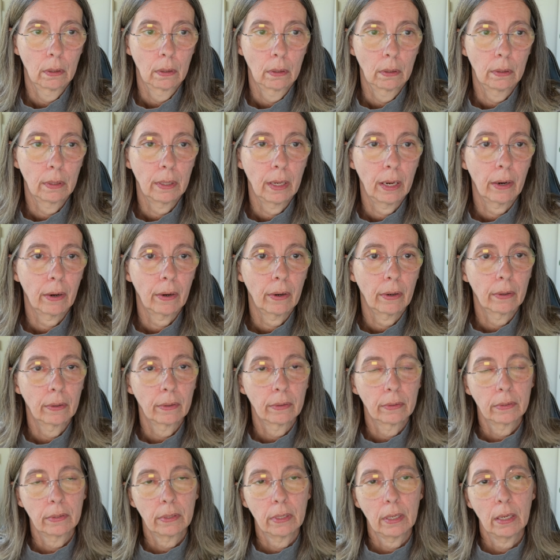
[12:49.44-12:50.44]
There,
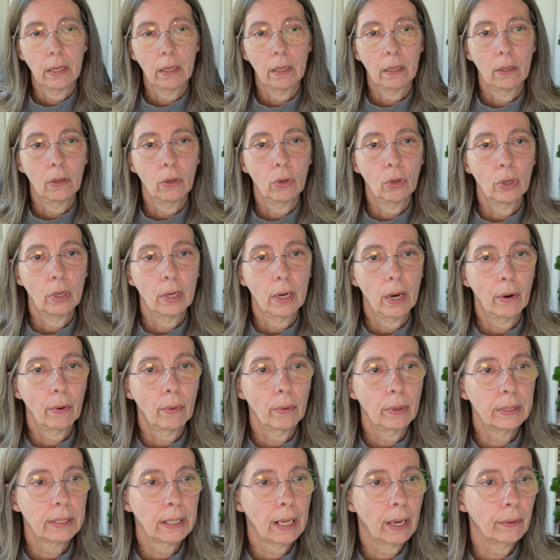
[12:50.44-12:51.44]
see, you can narrow
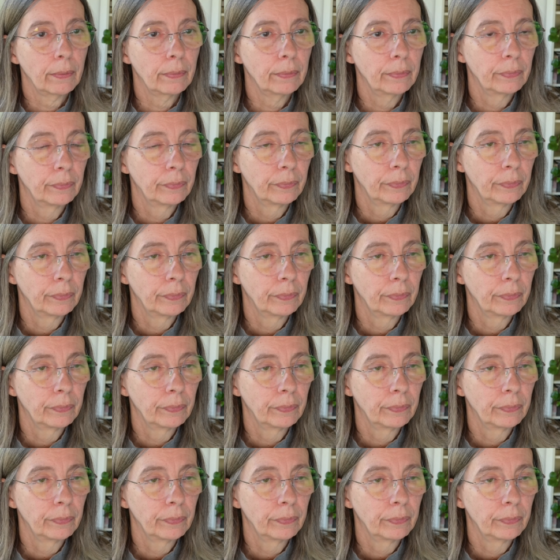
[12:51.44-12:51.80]
it down.